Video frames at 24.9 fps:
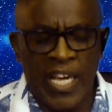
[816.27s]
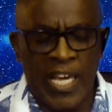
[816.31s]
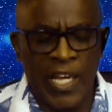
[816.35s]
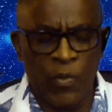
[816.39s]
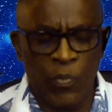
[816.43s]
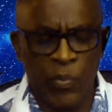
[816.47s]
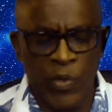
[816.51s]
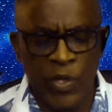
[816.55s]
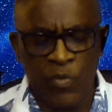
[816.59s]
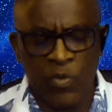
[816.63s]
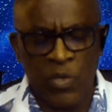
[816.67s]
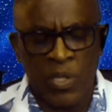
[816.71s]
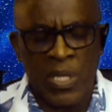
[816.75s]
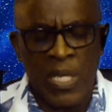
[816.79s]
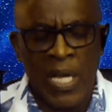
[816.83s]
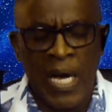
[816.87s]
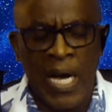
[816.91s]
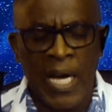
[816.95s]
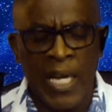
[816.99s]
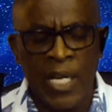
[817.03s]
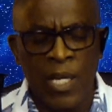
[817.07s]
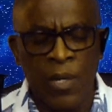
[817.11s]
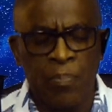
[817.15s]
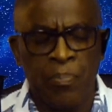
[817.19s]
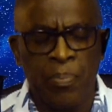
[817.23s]
and we
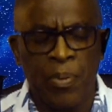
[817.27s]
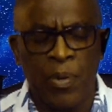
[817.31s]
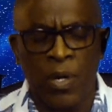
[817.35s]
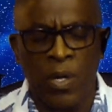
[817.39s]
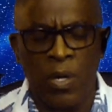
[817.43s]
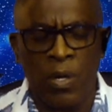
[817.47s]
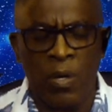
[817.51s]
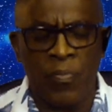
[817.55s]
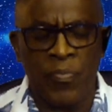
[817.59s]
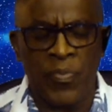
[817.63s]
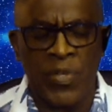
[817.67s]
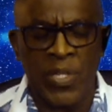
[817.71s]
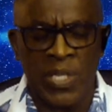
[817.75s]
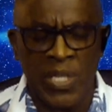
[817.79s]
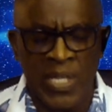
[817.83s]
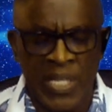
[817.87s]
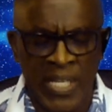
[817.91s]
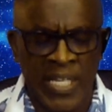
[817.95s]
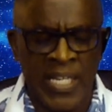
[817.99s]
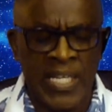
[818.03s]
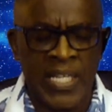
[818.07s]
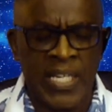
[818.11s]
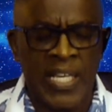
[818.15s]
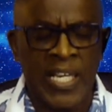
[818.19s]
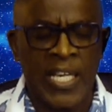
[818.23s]
rely upon the
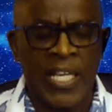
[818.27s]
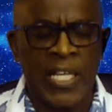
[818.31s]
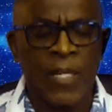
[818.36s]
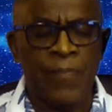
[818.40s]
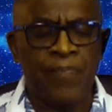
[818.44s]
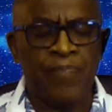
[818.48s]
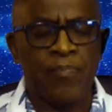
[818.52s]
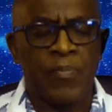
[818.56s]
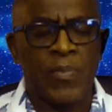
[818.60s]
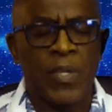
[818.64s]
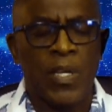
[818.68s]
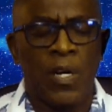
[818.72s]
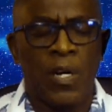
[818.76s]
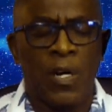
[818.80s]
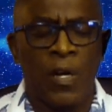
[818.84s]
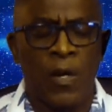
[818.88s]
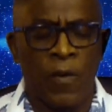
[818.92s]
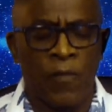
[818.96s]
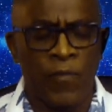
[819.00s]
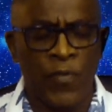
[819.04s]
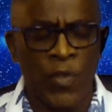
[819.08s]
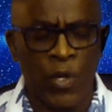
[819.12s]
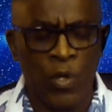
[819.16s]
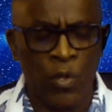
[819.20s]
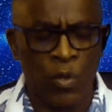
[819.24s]
leading
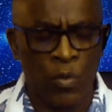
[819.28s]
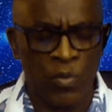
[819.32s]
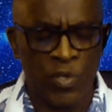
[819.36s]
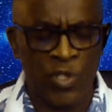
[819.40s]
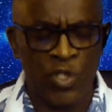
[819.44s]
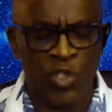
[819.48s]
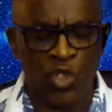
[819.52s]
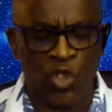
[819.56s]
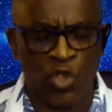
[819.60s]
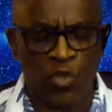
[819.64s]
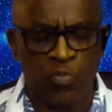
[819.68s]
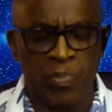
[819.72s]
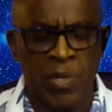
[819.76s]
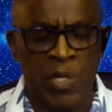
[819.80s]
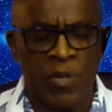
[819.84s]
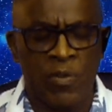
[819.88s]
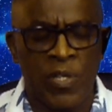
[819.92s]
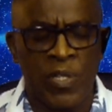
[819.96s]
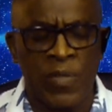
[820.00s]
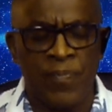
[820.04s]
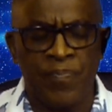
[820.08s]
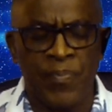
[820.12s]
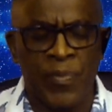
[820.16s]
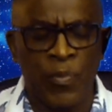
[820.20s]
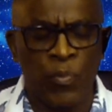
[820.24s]
of the Holy
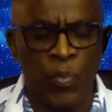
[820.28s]
Spirit.